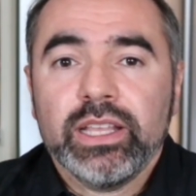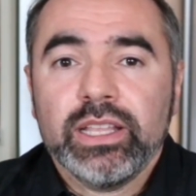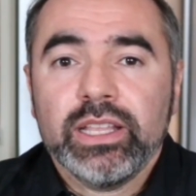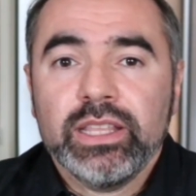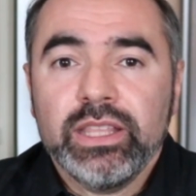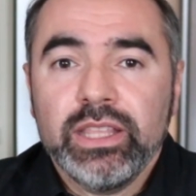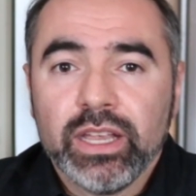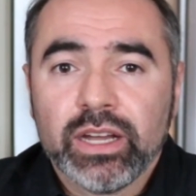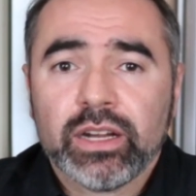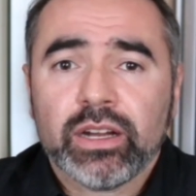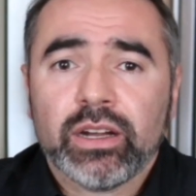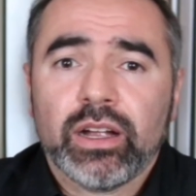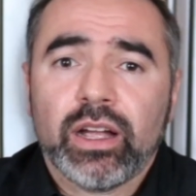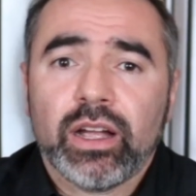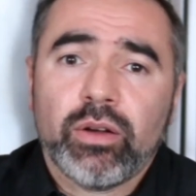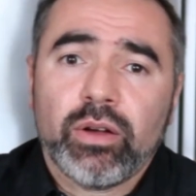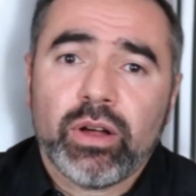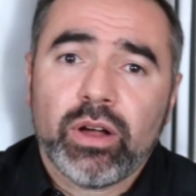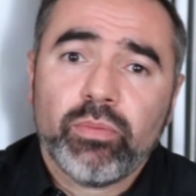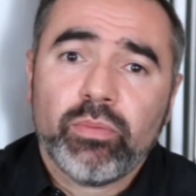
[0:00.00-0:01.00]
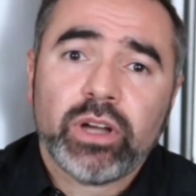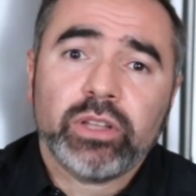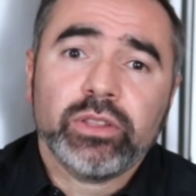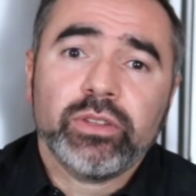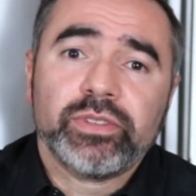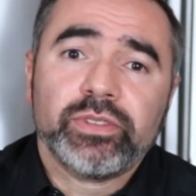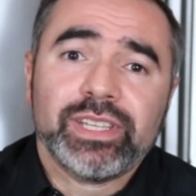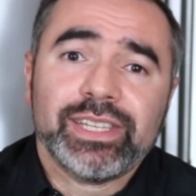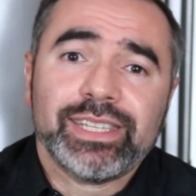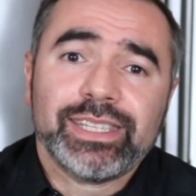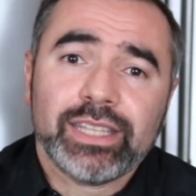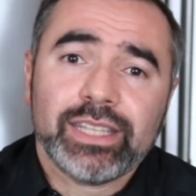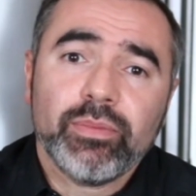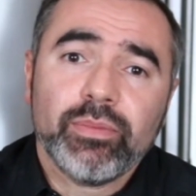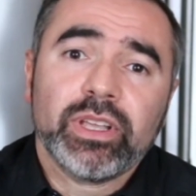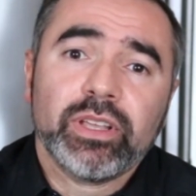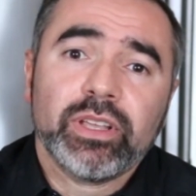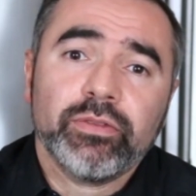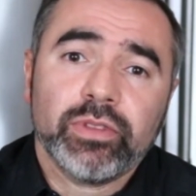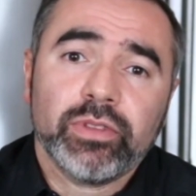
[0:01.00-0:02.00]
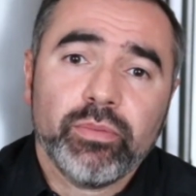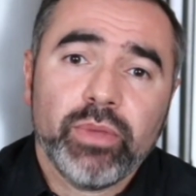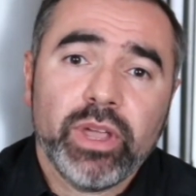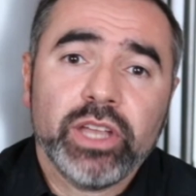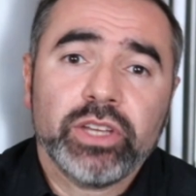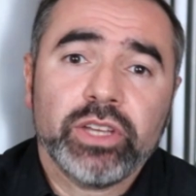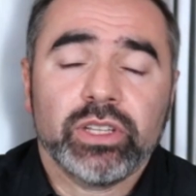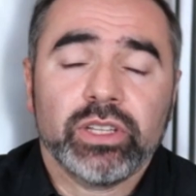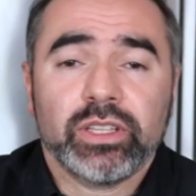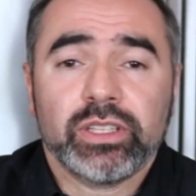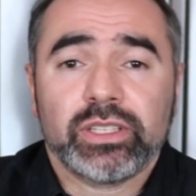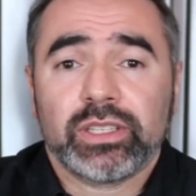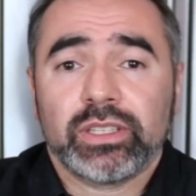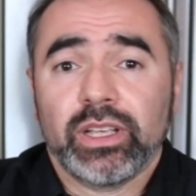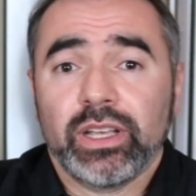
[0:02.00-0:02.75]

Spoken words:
their amount of systemic inflammation